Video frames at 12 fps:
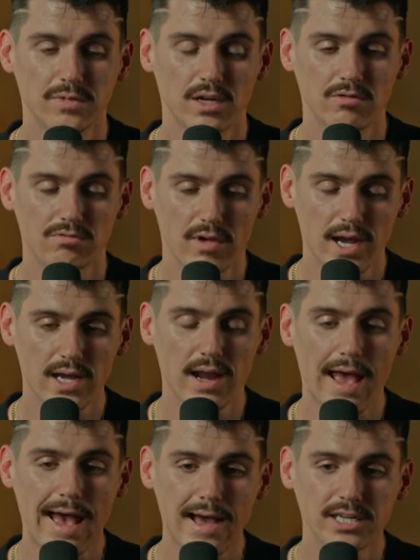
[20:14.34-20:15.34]
And right
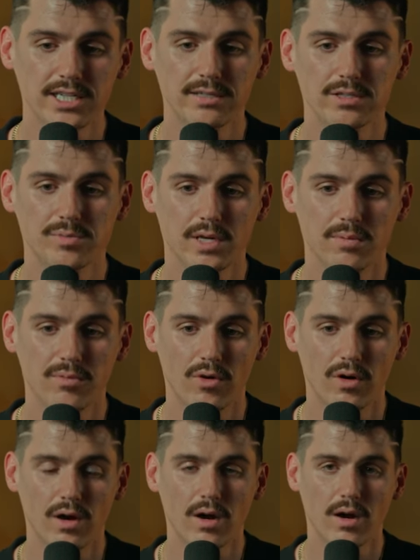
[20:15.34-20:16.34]
as she was being
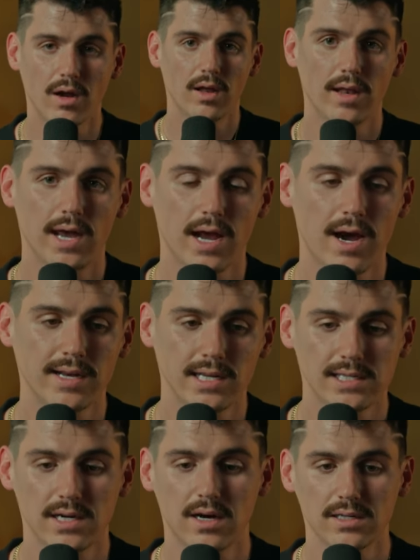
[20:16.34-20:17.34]
born, a
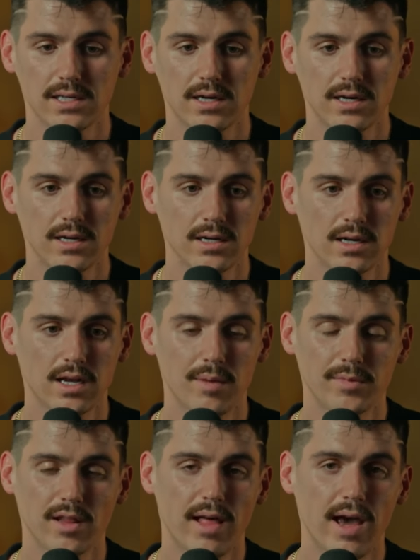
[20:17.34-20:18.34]
Kanye song's on,
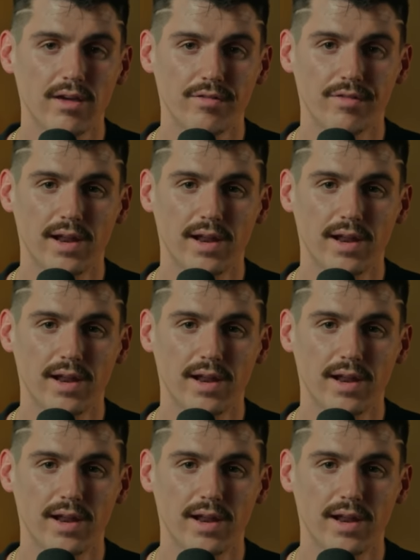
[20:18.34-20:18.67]
Come to Life.